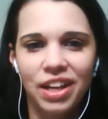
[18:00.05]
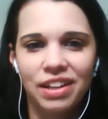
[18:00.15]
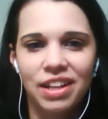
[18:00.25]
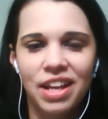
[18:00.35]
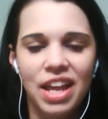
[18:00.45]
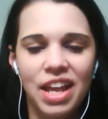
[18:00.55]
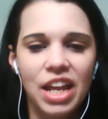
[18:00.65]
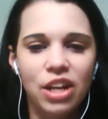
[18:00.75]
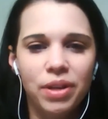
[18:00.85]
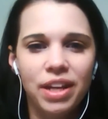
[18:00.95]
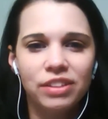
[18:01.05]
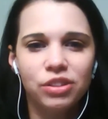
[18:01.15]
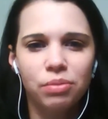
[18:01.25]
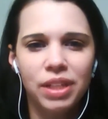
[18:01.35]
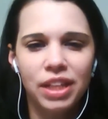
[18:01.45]
And, he has a
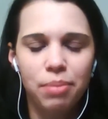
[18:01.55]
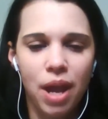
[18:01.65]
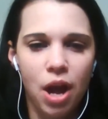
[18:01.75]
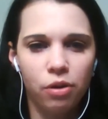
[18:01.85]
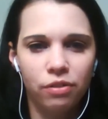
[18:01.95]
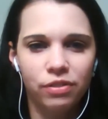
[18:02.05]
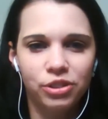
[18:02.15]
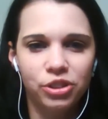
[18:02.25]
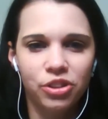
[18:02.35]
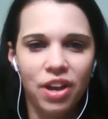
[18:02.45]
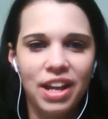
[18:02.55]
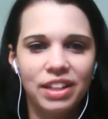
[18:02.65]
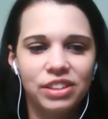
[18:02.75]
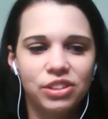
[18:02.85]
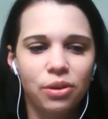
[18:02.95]
really powerful
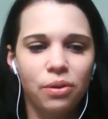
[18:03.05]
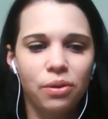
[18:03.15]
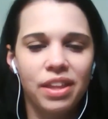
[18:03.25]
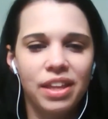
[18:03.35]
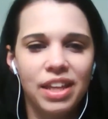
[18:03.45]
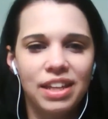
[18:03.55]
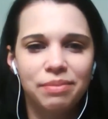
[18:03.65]
stride, so he's